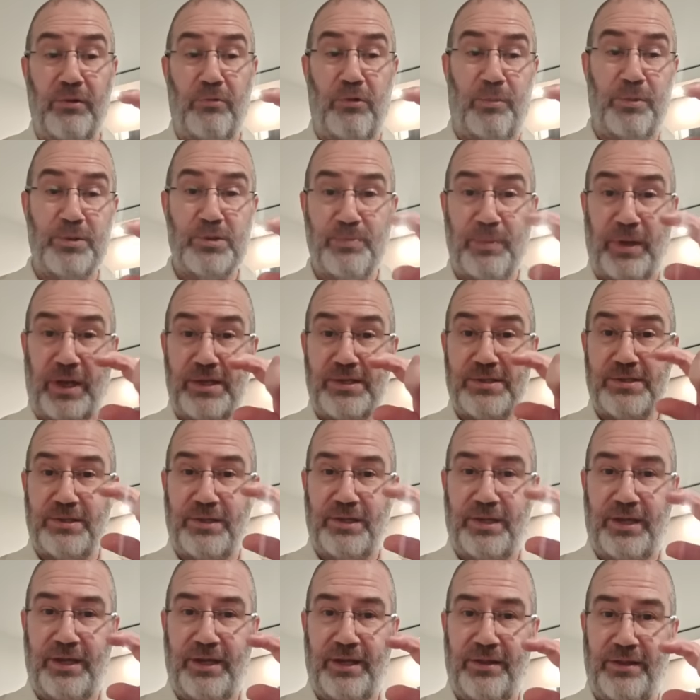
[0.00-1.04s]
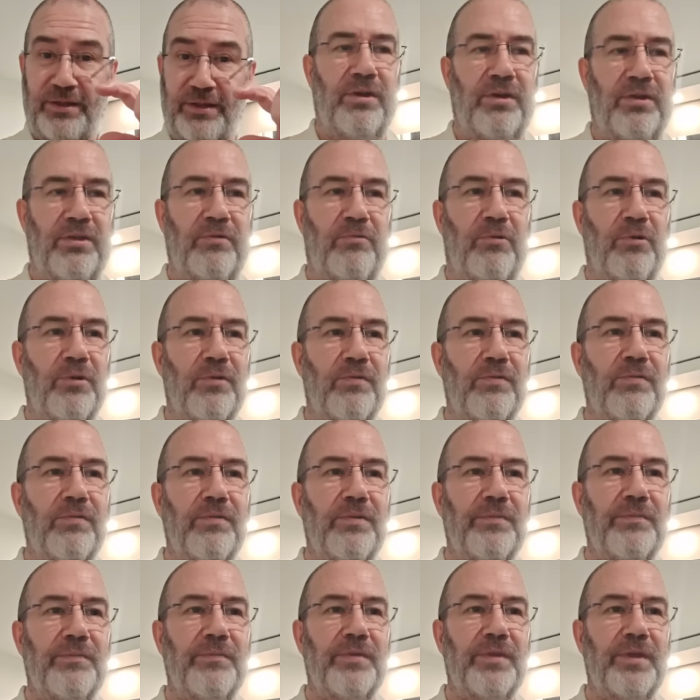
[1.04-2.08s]
rubber spacer and the
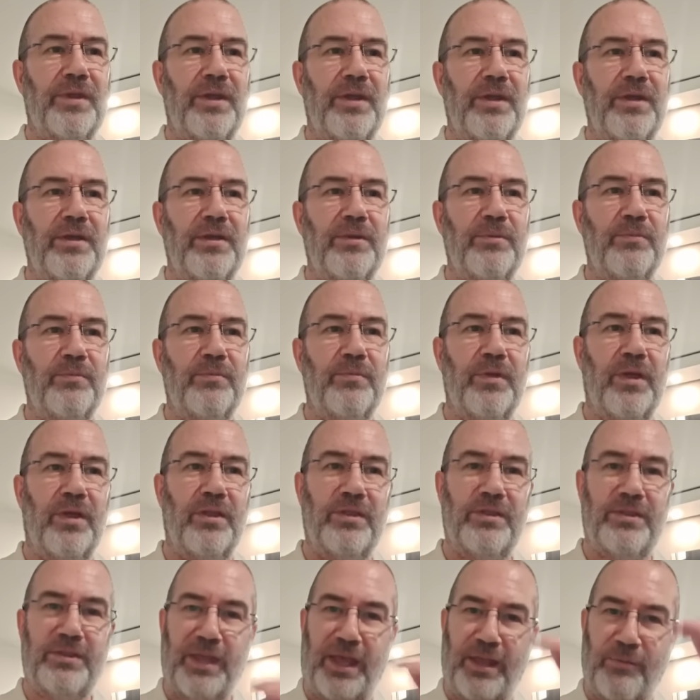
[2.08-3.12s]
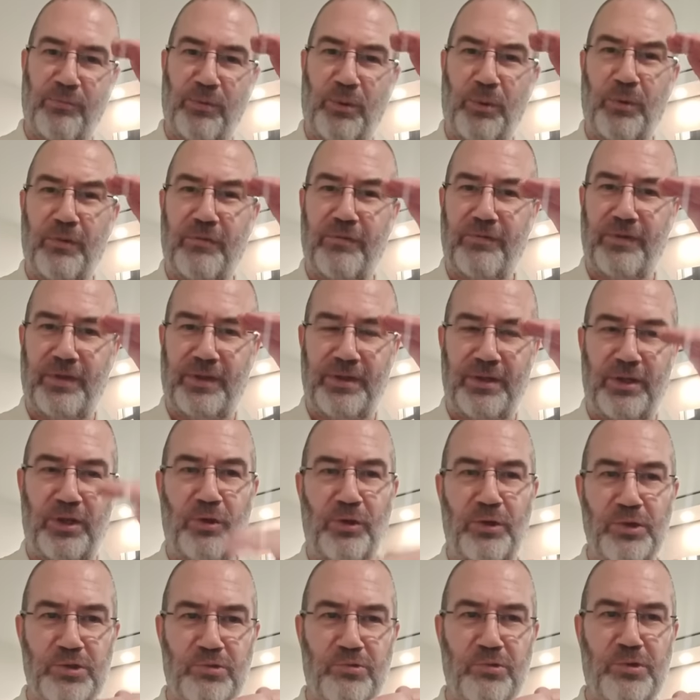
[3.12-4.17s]
roof. And then we would fit the
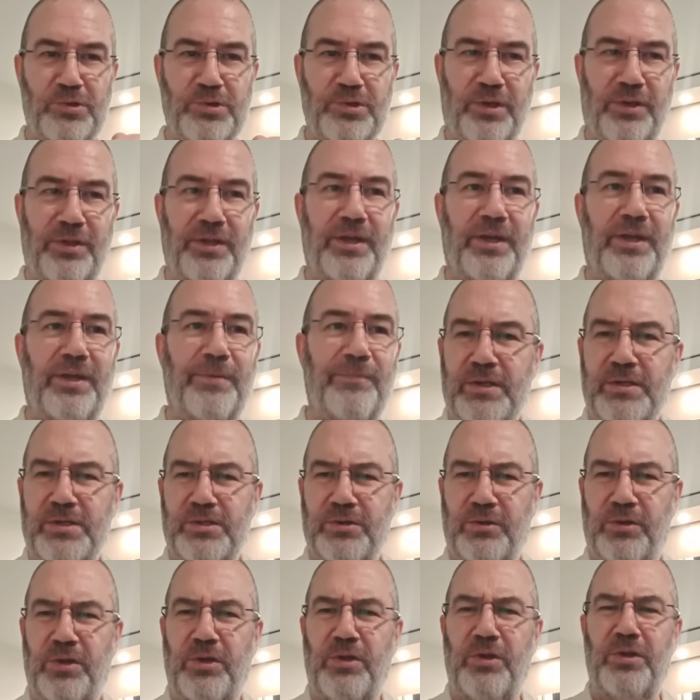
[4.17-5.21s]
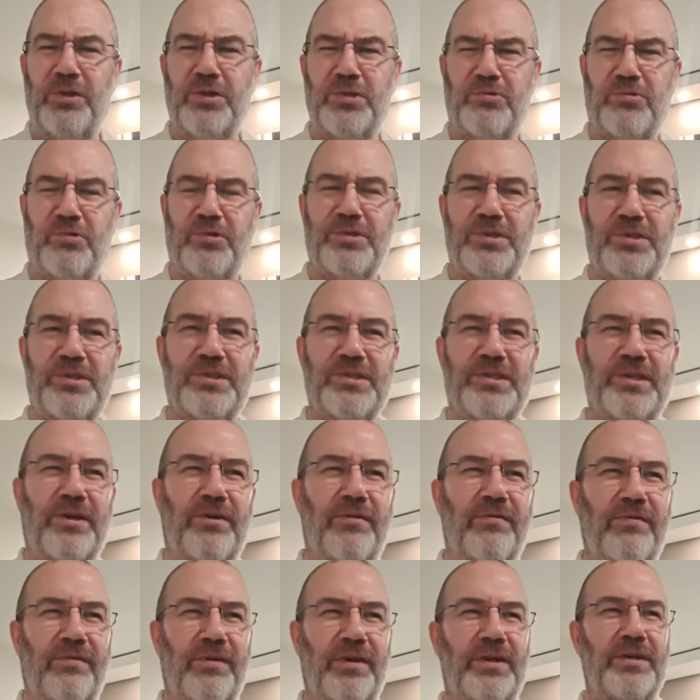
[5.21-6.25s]
Unistrut on that. So the Unistrut
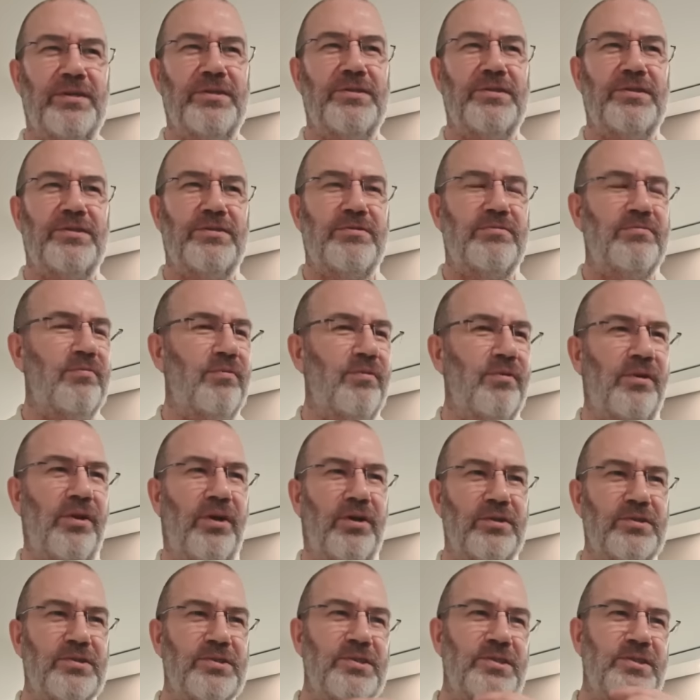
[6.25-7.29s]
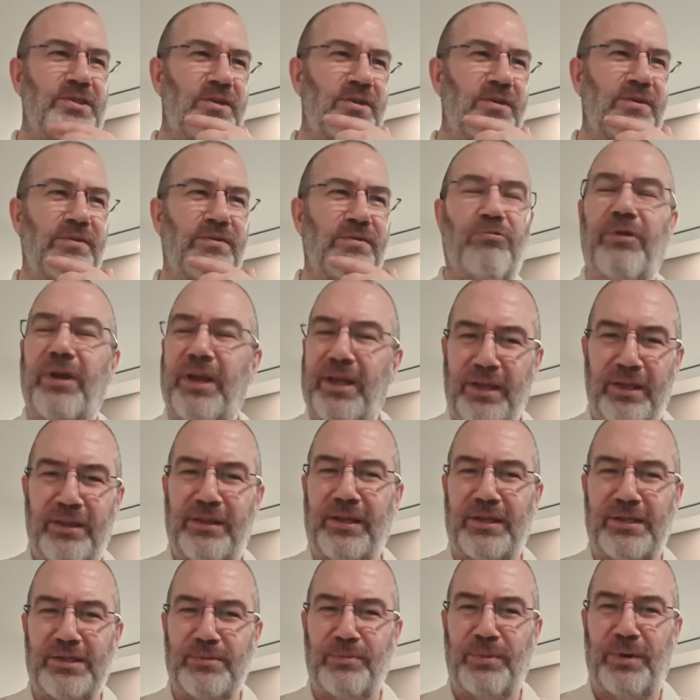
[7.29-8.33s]
itself has lots of great
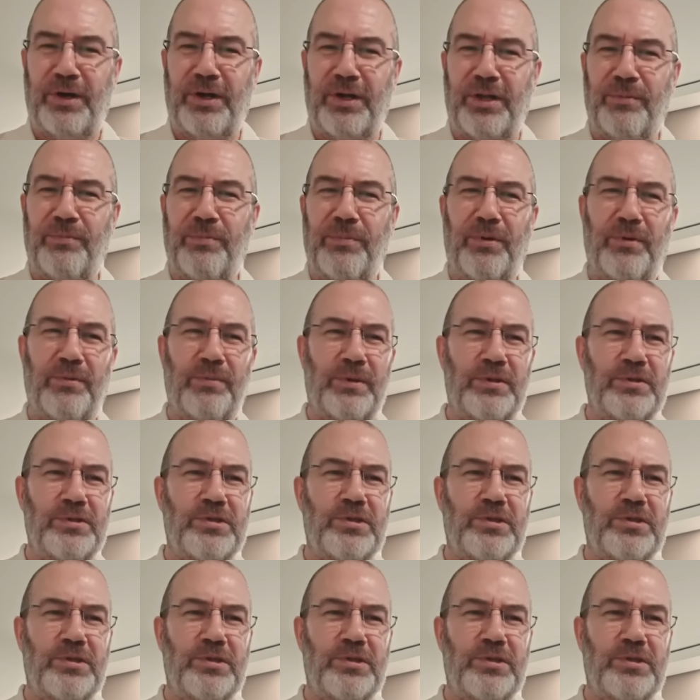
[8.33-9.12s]
things about it, but